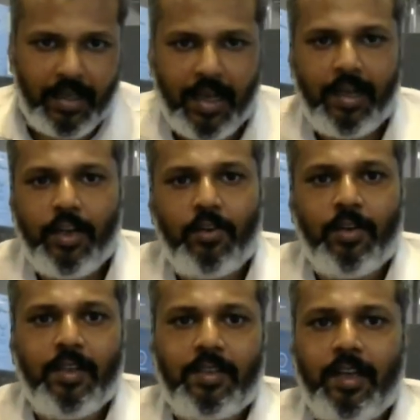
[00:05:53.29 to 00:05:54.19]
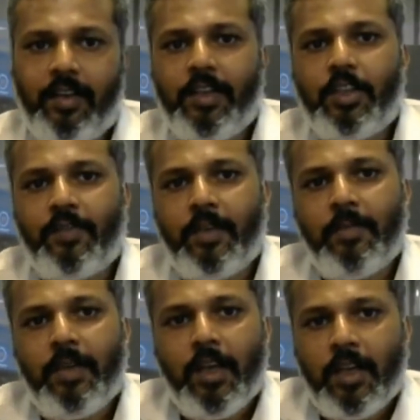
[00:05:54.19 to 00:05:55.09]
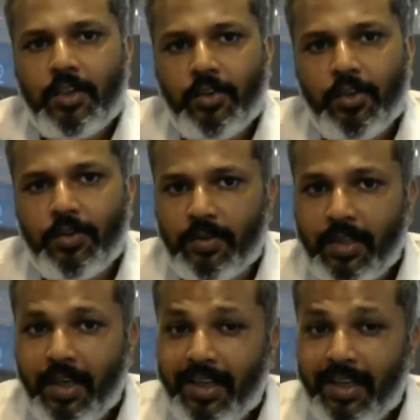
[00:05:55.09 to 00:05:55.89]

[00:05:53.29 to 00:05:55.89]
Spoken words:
and you have to decide which of them should you choose.